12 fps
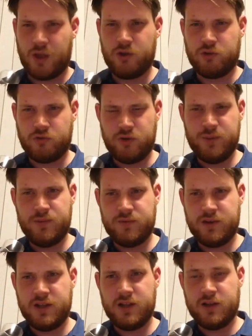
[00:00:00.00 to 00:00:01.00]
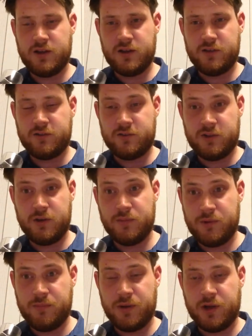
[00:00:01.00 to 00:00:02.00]
A creamy vanilla, a
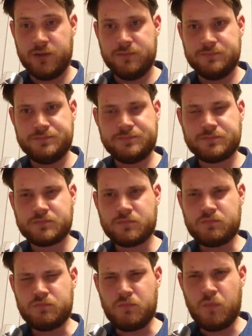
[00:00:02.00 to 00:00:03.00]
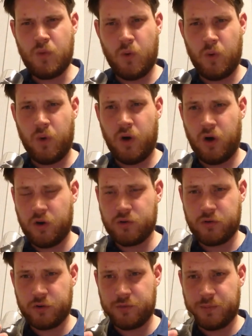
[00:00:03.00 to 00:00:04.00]
cinnamon bun or hot
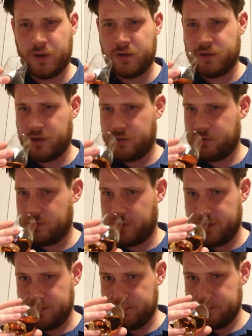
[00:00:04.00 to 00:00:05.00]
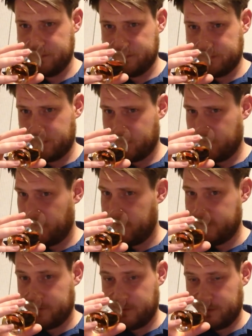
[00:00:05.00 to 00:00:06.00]
cross bun note to it.
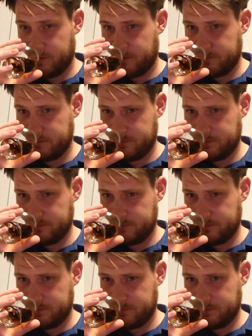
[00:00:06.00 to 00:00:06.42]
Raisins.